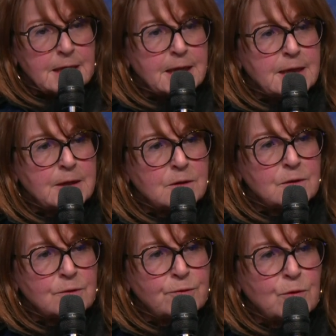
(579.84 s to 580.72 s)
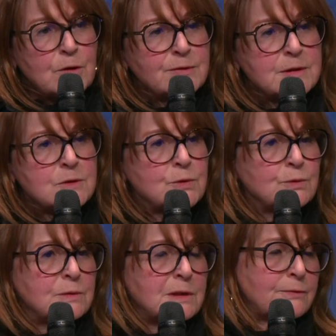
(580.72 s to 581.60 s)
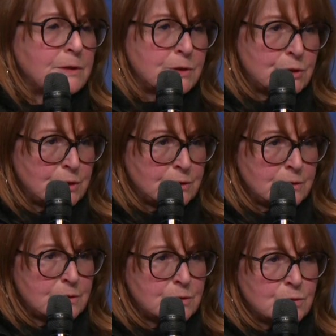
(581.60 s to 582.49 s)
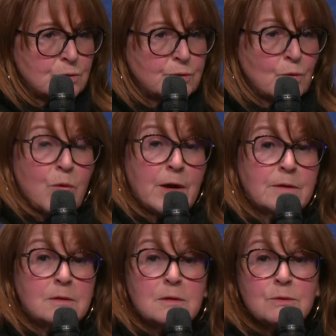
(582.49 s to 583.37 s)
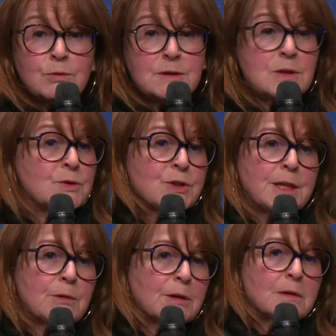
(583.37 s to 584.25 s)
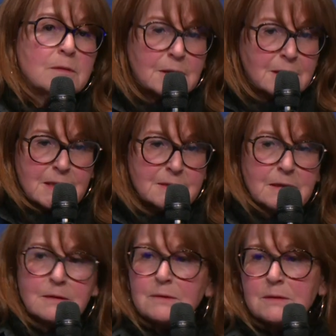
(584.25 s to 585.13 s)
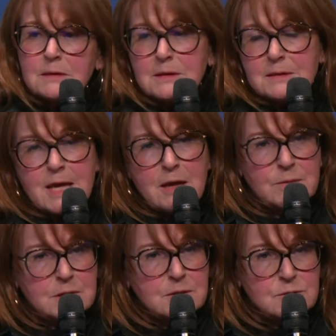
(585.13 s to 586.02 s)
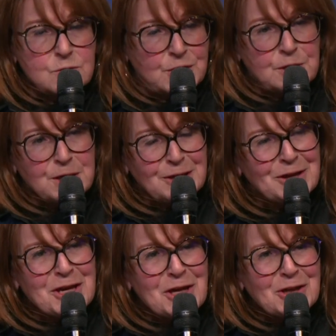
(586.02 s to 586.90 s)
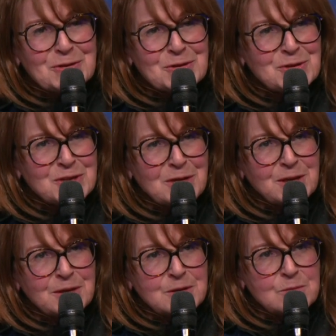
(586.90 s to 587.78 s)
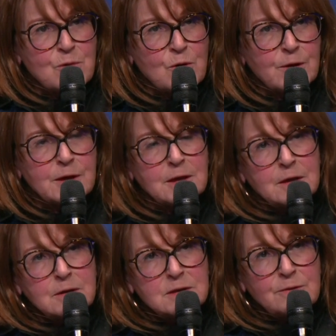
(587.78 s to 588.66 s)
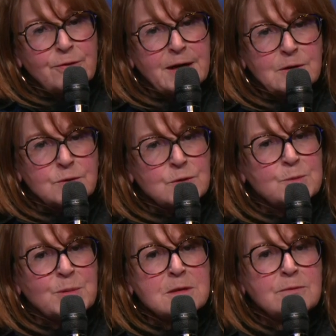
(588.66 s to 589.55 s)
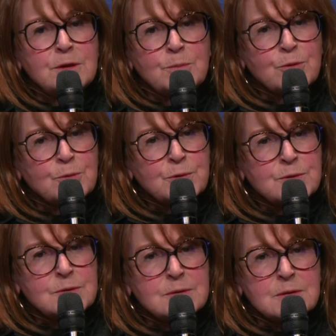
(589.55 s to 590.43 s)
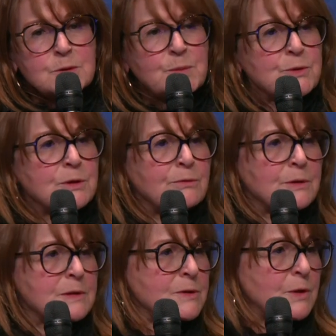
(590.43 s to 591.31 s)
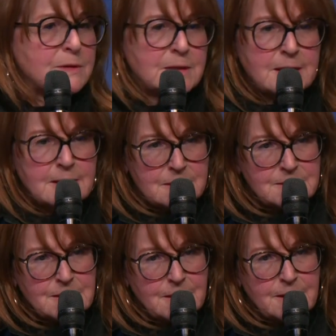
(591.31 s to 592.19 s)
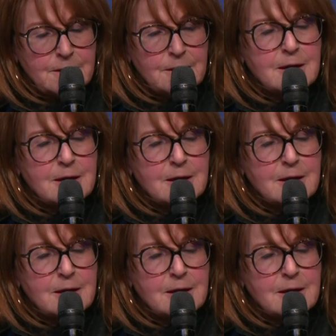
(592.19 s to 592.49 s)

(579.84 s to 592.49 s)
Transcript: And for these 2 definitions, so the one what is generic, as its name is generic, and systemic is more defined on a specific purpose, especially, for instance, in healthcare,